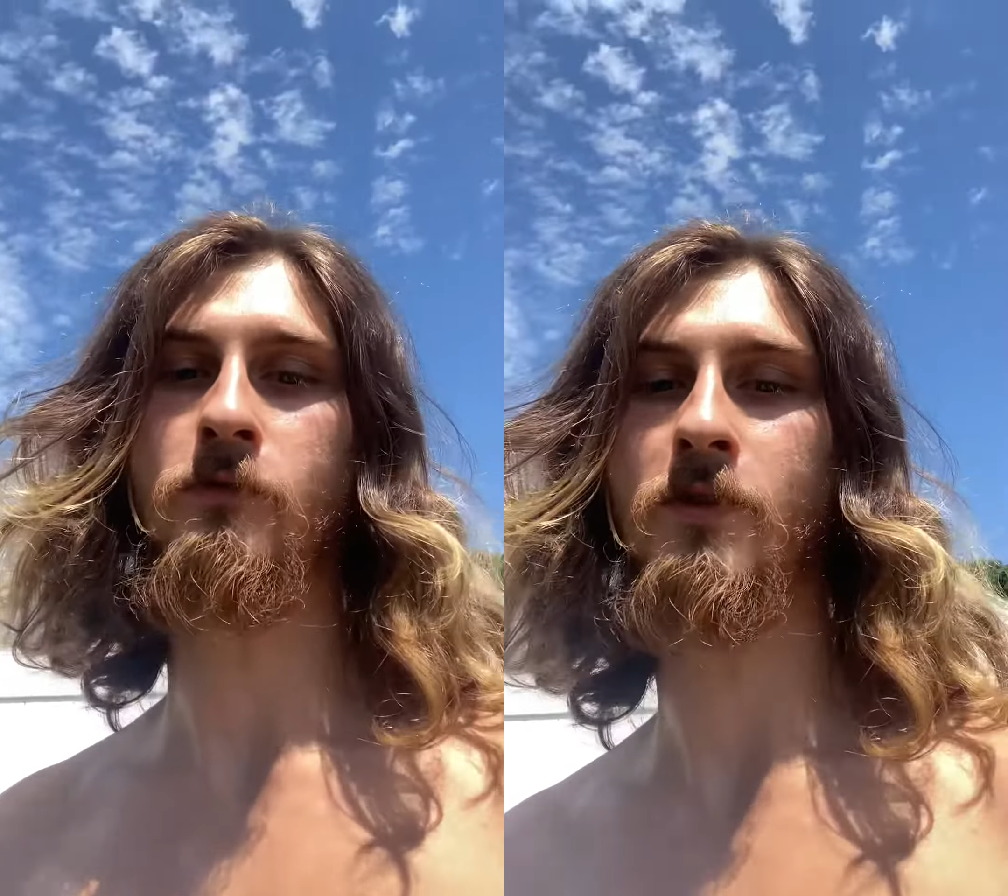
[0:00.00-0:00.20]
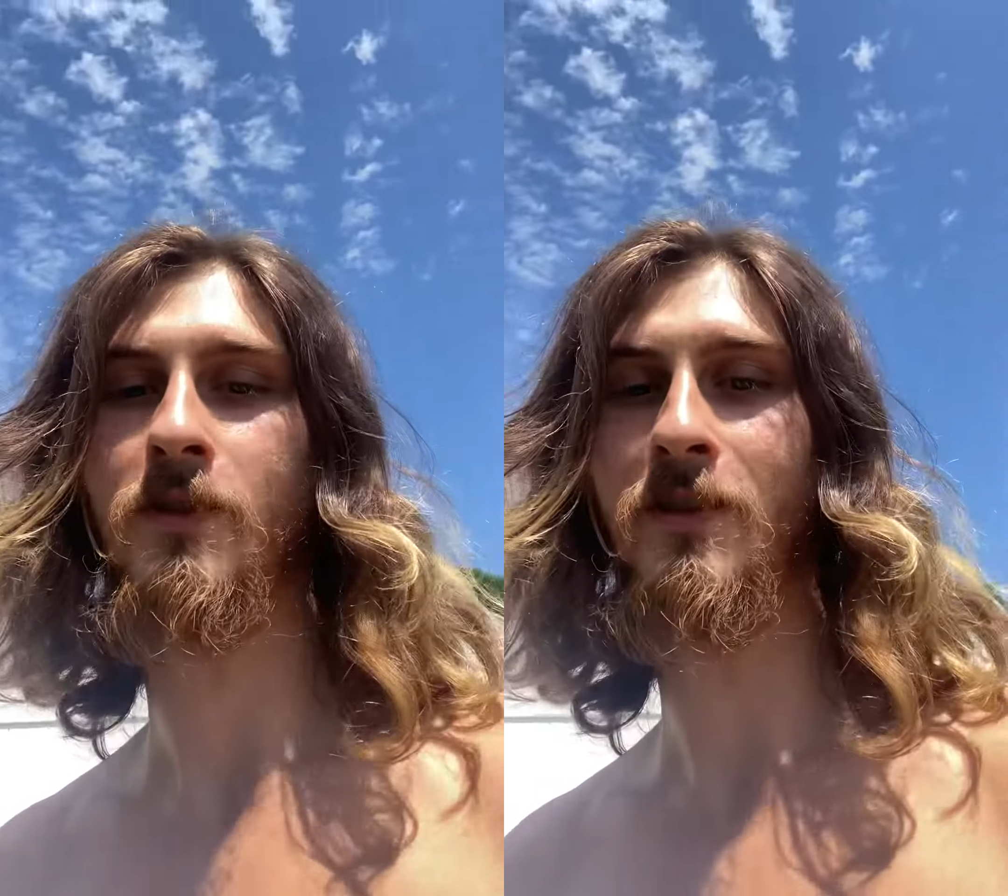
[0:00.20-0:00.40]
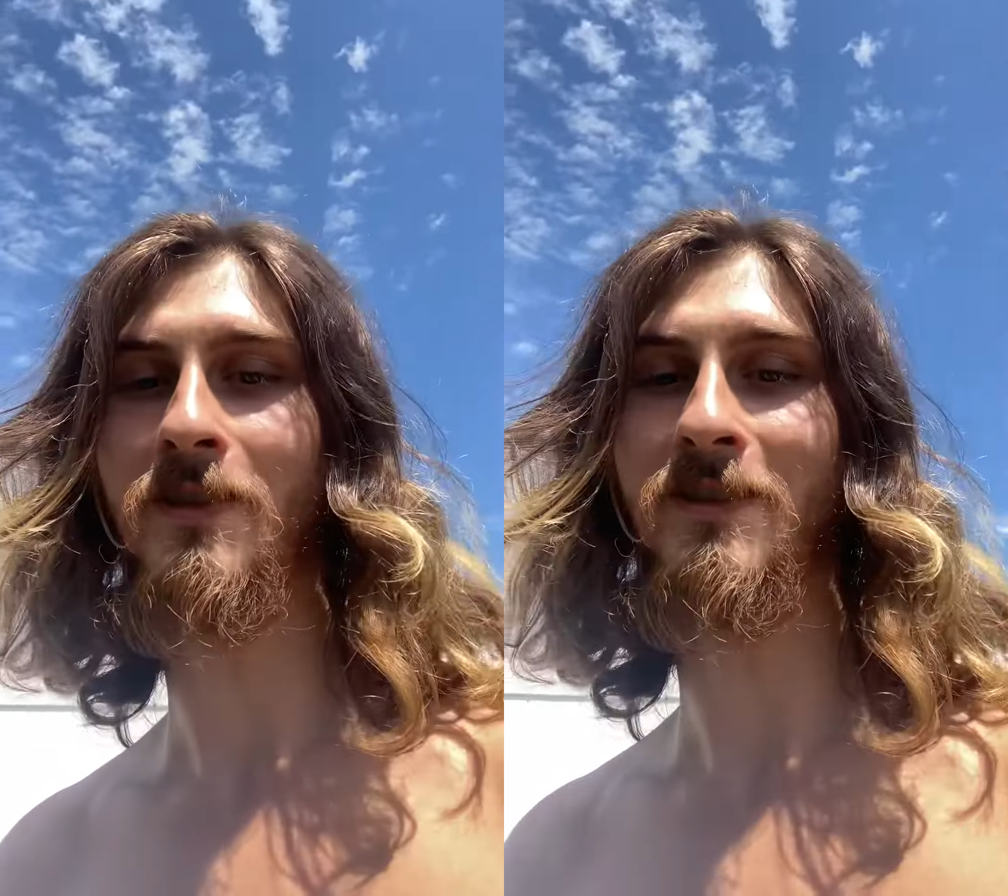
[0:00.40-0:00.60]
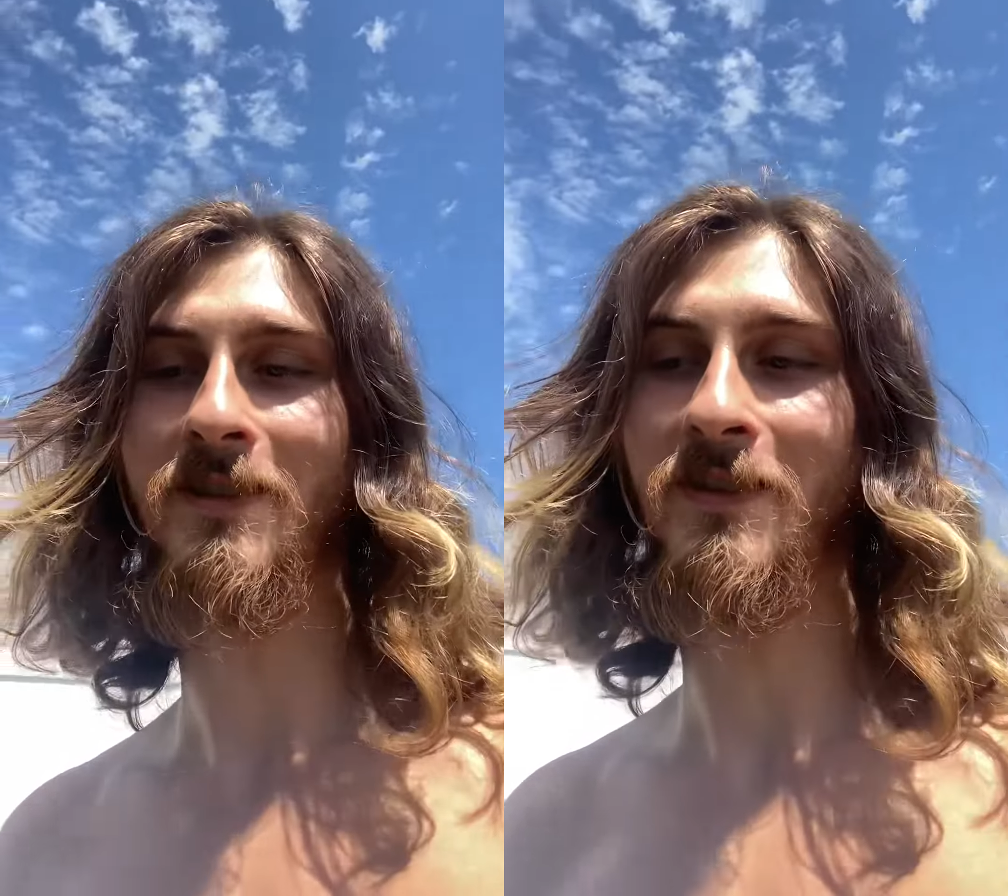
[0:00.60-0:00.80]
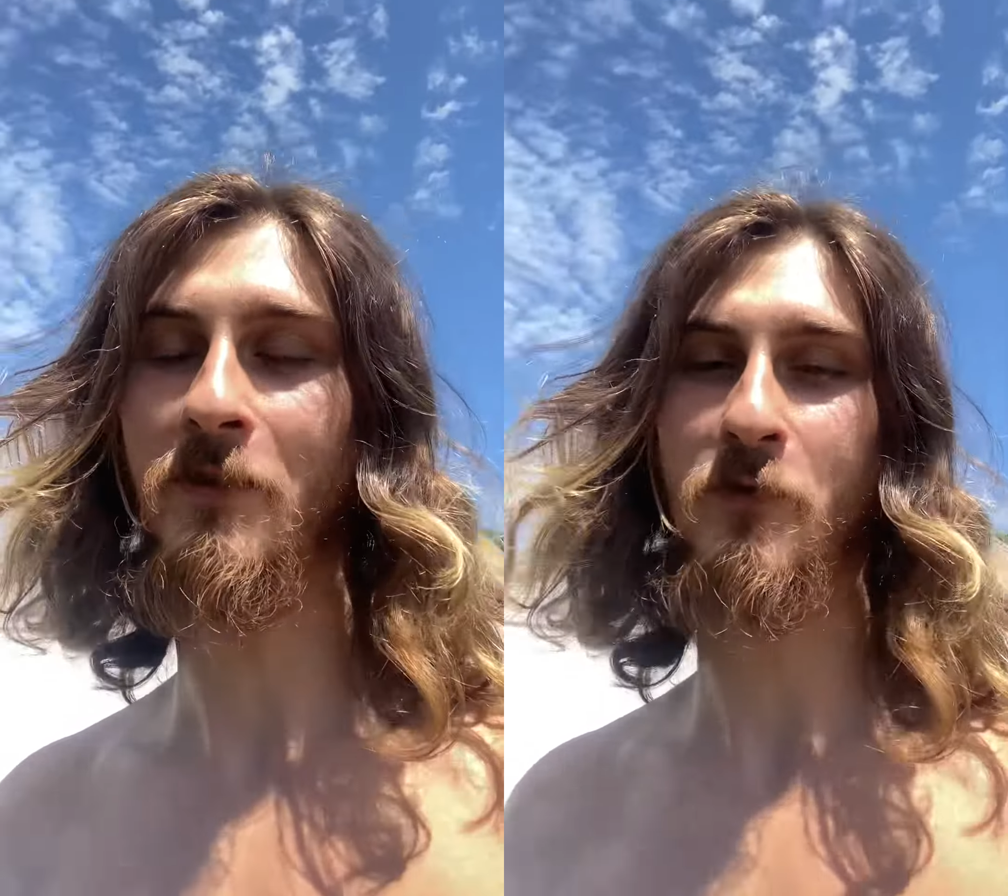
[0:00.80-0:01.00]
need
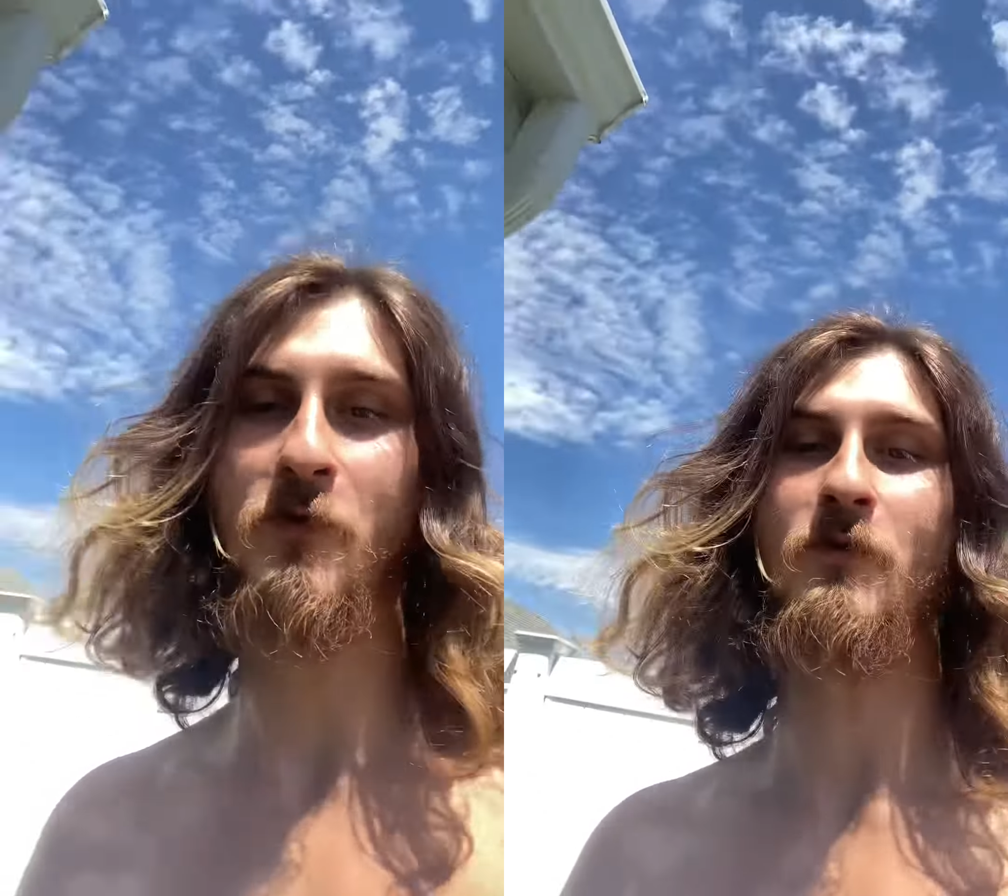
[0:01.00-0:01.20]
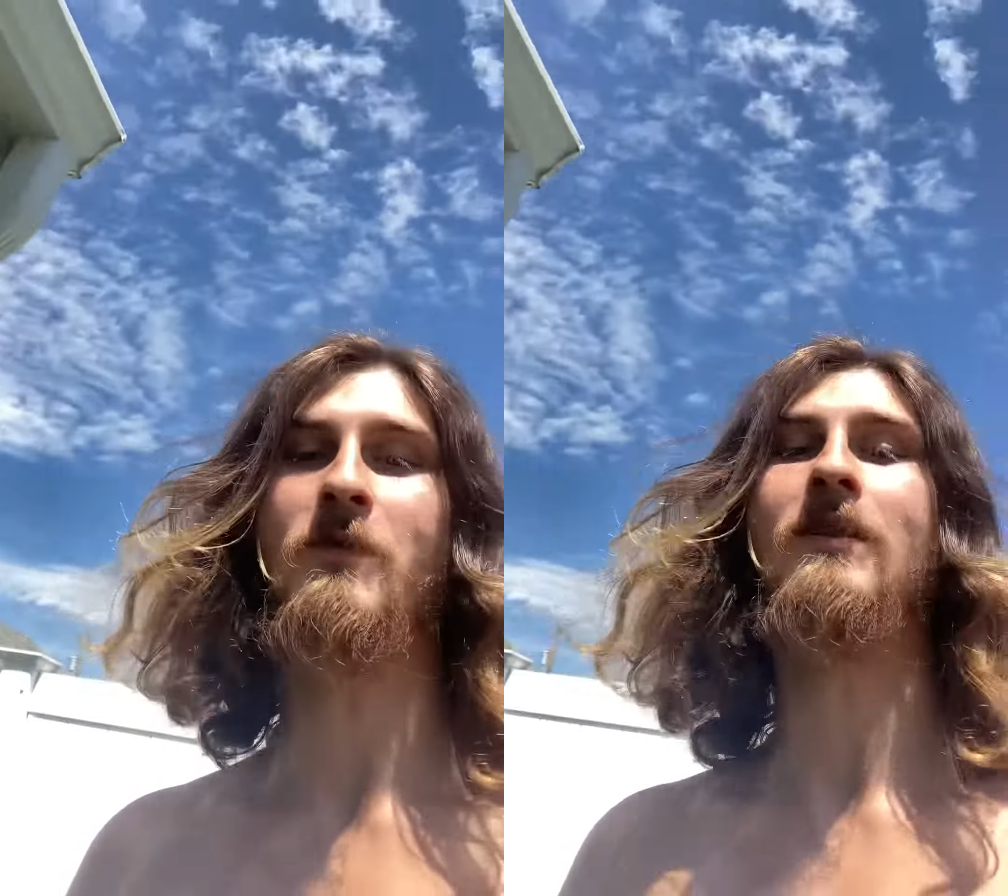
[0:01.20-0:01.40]
and give you